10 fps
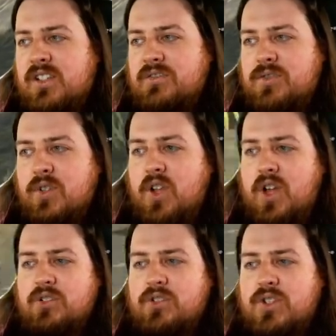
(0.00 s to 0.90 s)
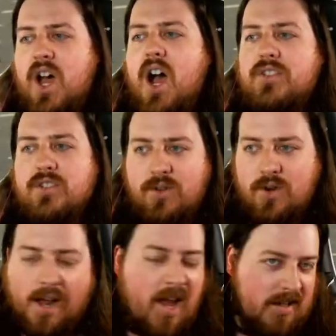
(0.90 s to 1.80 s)
a full-on Toxicroak.
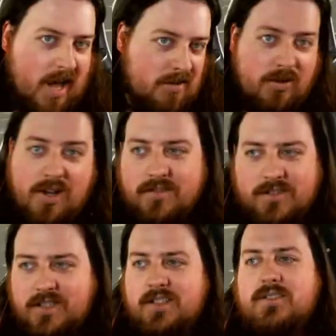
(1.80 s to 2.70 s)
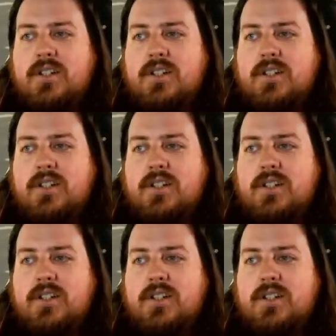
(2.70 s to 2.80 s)
I don't have anything. But...